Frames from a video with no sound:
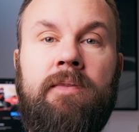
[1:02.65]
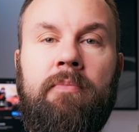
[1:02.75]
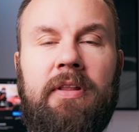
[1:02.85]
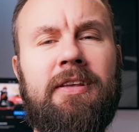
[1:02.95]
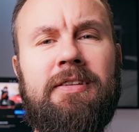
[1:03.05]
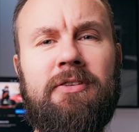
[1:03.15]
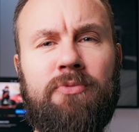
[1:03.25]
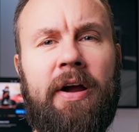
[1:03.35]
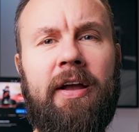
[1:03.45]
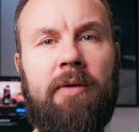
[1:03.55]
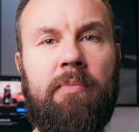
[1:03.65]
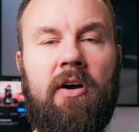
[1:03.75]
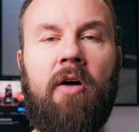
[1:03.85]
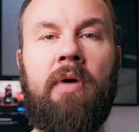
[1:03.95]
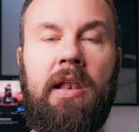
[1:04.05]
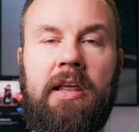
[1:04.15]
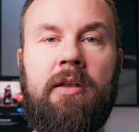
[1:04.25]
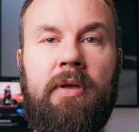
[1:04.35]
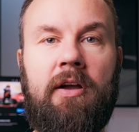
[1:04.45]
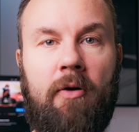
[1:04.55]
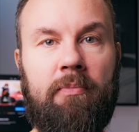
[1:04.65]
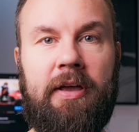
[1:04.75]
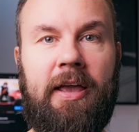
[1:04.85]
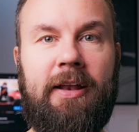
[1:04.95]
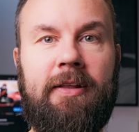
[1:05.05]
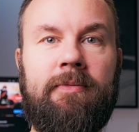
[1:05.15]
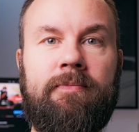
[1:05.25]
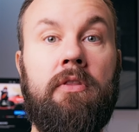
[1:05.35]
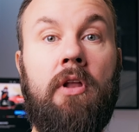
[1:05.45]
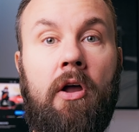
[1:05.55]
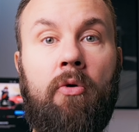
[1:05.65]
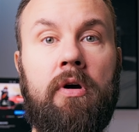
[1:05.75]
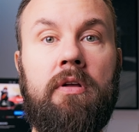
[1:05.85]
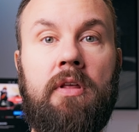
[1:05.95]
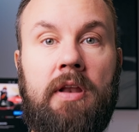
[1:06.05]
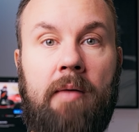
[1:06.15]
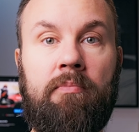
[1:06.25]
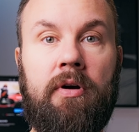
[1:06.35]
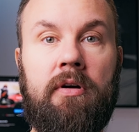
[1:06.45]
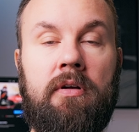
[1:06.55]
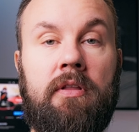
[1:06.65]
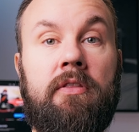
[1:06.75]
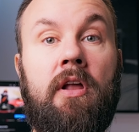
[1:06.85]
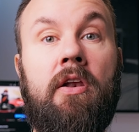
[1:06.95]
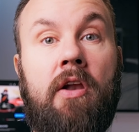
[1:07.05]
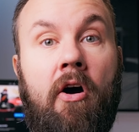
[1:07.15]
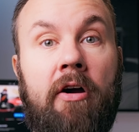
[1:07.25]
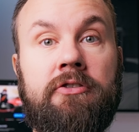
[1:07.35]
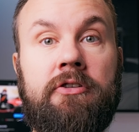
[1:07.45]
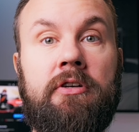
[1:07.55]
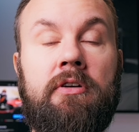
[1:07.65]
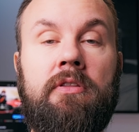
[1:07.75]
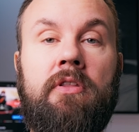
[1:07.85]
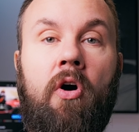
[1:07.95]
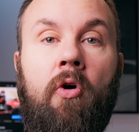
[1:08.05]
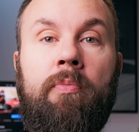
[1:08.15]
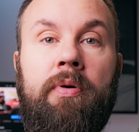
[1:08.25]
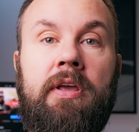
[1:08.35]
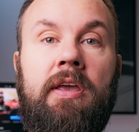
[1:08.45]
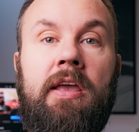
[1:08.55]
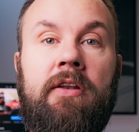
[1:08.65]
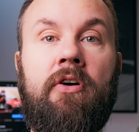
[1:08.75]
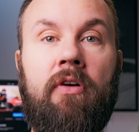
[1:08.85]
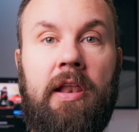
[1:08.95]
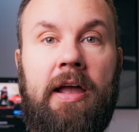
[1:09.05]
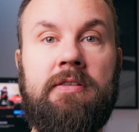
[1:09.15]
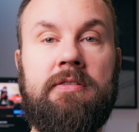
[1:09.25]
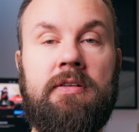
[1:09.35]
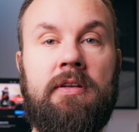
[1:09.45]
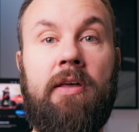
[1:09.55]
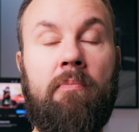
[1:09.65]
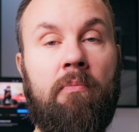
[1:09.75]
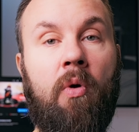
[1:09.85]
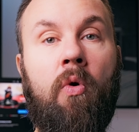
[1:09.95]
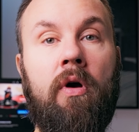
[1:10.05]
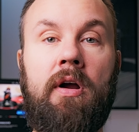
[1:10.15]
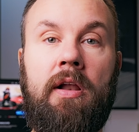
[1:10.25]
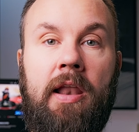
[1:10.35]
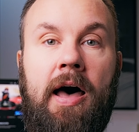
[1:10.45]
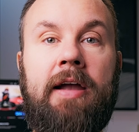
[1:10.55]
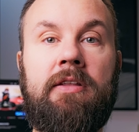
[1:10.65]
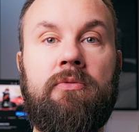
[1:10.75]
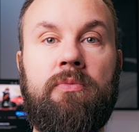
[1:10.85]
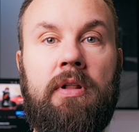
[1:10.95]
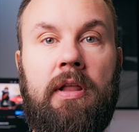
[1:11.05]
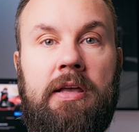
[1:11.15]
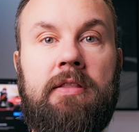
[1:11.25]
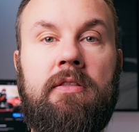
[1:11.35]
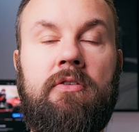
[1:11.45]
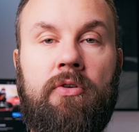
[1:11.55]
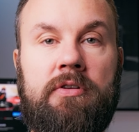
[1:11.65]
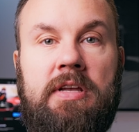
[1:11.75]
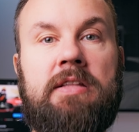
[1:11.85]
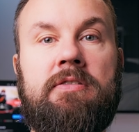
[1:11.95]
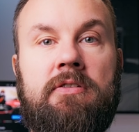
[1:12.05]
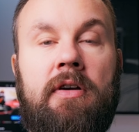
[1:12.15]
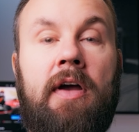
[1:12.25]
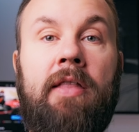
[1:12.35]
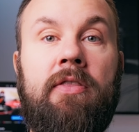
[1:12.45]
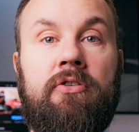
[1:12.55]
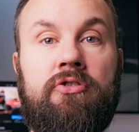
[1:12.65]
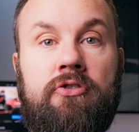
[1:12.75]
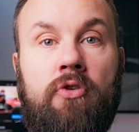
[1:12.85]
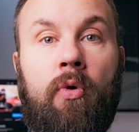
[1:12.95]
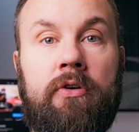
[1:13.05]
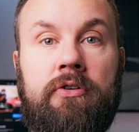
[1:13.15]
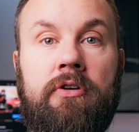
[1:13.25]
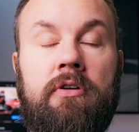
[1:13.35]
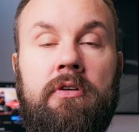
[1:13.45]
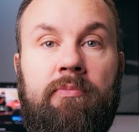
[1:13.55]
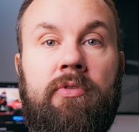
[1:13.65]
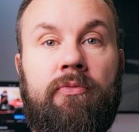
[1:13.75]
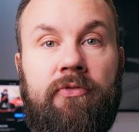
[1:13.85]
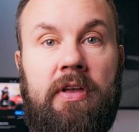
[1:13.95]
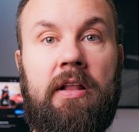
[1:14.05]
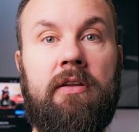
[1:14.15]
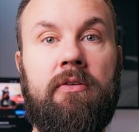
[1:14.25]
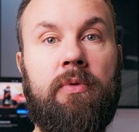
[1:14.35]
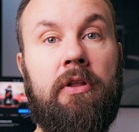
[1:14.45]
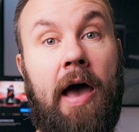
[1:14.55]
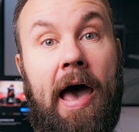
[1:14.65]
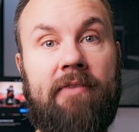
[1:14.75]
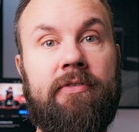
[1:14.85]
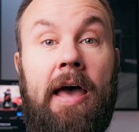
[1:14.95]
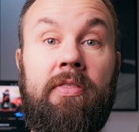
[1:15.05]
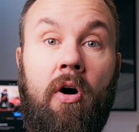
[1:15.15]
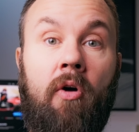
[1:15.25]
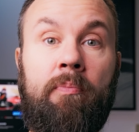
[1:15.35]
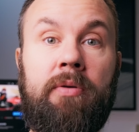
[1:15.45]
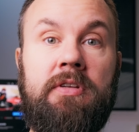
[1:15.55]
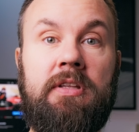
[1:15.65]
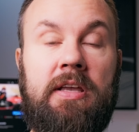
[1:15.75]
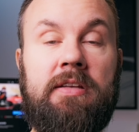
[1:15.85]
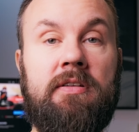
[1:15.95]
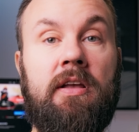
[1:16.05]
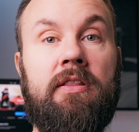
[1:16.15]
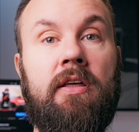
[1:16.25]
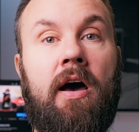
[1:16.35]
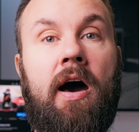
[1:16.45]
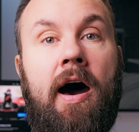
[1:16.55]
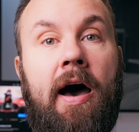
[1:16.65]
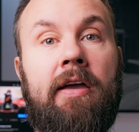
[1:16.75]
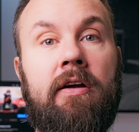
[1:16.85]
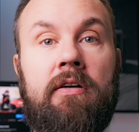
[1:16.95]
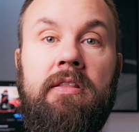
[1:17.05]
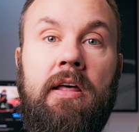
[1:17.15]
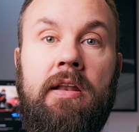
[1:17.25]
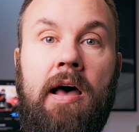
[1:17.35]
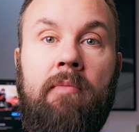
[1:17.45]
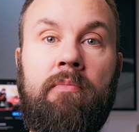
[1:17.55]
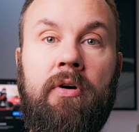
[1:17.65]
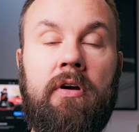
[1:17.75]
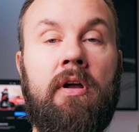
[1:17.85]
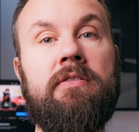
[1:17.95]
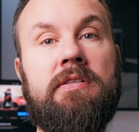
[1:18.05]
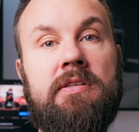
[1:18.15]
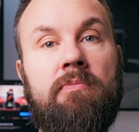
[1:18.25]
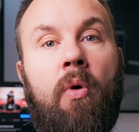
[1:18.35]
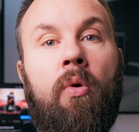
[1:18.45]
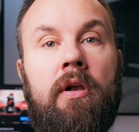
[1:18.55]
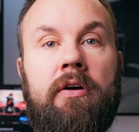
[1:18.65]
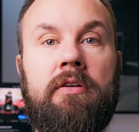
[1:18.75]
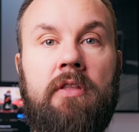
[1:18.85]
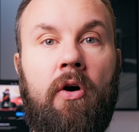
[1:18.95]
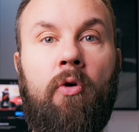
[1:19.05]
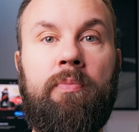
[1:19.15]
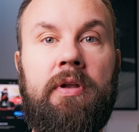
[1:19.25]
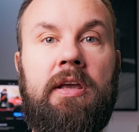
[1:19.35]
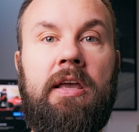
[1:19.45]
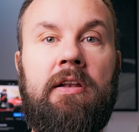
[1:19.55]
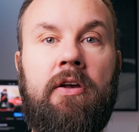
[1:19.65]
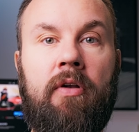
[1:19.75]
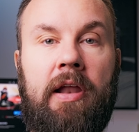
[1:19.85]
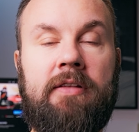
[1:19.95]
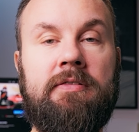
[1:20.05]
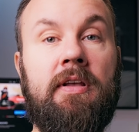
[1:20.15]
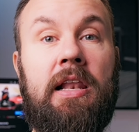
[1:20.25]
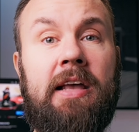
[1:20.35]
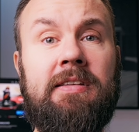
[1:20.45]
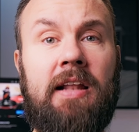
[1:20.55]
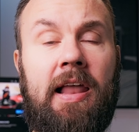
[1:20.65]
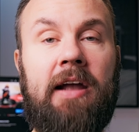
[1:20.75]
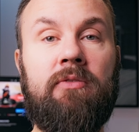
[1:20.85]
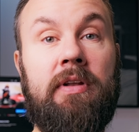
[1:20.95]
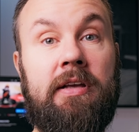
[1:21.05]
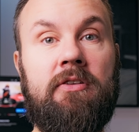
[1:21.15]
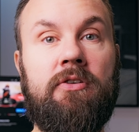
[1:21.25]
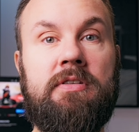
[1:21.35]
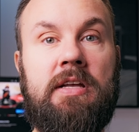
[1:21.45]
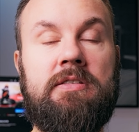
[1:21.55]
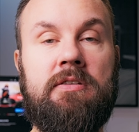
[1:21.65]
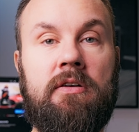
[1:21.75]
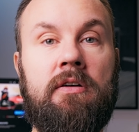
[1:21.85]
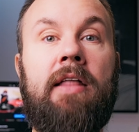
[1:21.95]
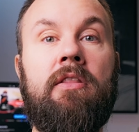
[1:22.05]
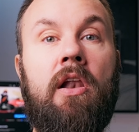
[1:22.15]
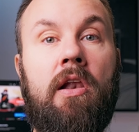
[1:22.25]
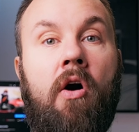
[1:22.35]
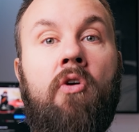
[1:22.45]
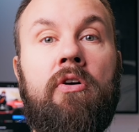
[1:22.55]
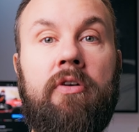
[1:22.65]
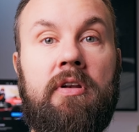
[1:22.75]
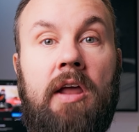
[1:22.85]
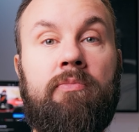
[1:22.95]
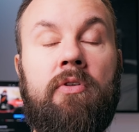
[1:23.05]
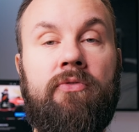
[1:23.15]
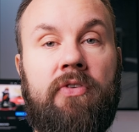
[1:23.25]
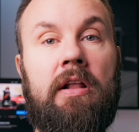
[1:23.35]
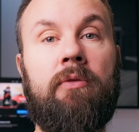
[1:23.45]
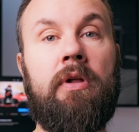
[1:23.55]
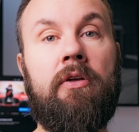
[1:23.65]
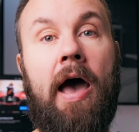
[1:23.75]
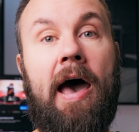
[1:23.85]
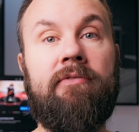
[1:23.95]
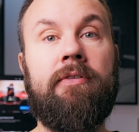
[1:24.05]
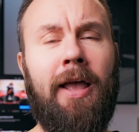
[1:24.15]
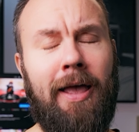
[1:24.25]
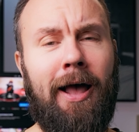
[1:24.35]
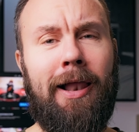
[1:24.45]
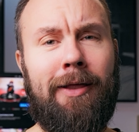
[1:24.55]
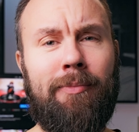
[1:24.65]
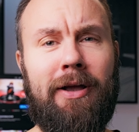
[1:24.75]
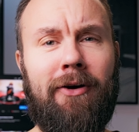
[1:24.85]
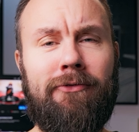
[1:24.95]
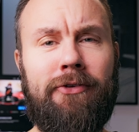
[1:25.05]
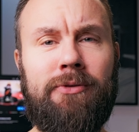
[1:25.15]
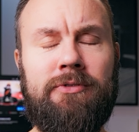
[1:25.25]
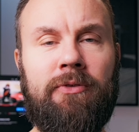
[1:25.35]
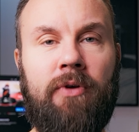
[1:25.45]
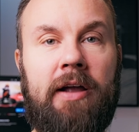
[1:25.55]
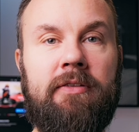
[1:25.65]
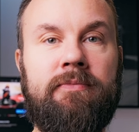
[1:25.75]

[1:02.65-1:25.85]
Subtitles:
But this is where it can become a little bit complicated. The lower the number, the larger the opening in your lens, and the more light will hit your sensor, and the shorter depth of field will you have. And the opposite is, the higher the number, the smaller the opening in your lens, the less light will hit your sensor, and the longer depth of field will you have. A little bit confusing, right?